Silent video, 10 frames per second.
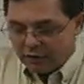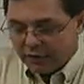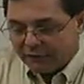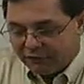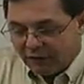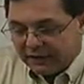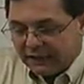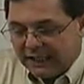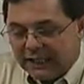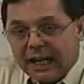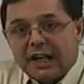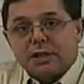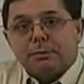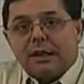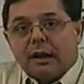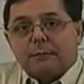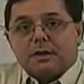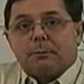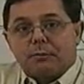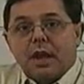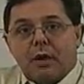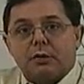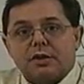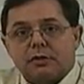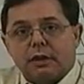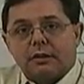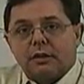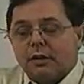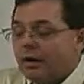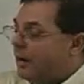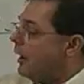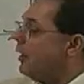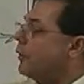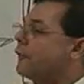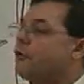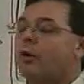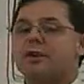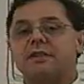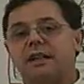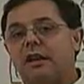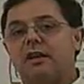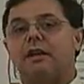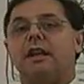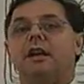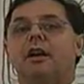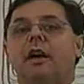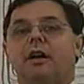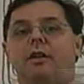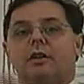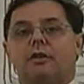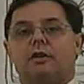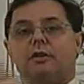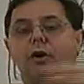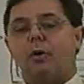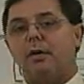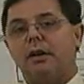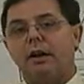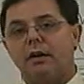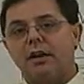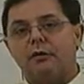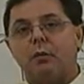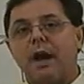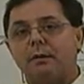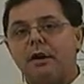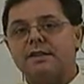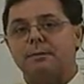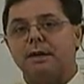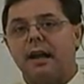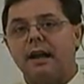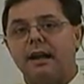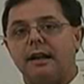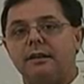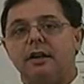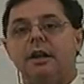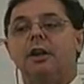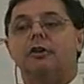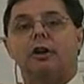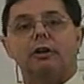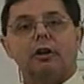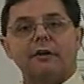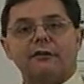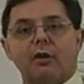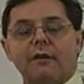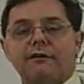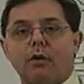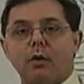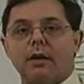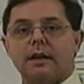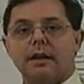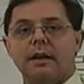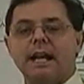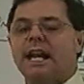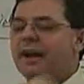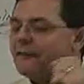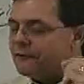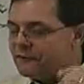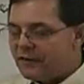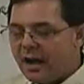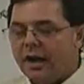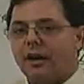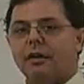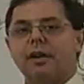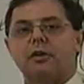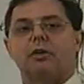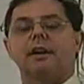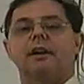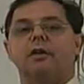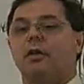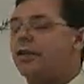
the front leading edge becomes a restrictor, forcing the global area of wet resin behind to look for a void. Very critical.